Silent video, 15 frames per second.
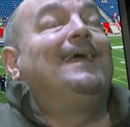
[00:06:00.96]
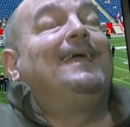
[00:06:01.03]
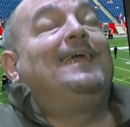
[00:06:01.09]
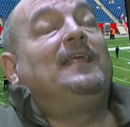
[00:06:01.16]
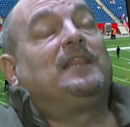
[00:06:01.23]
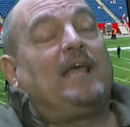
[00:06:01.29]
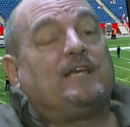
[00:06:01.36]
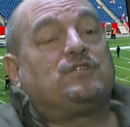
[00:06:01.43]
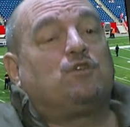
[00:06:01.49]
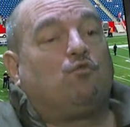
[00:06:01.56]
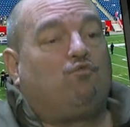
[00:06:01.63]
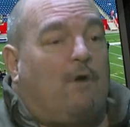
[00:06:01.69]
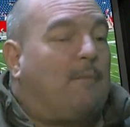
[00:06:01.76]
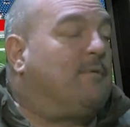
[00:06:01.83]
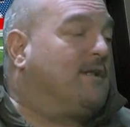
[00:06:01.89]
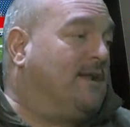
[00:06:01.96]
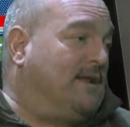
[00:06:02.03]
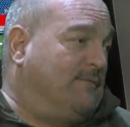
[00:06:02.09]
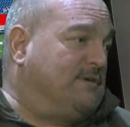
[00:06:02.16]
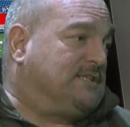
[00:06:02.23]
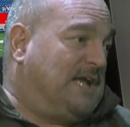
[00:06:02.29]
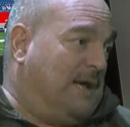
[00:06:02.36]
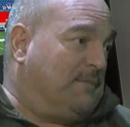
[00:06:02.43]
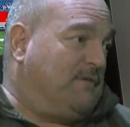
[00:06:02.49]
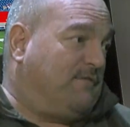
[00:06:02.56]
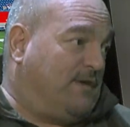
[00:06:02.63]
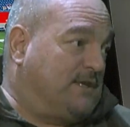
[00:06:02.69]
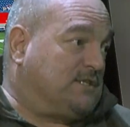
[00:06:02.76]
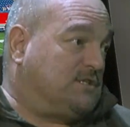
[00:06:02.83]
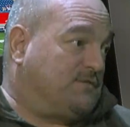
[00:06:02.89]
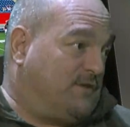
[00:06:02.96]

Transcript: He likes to rub it in every time he faces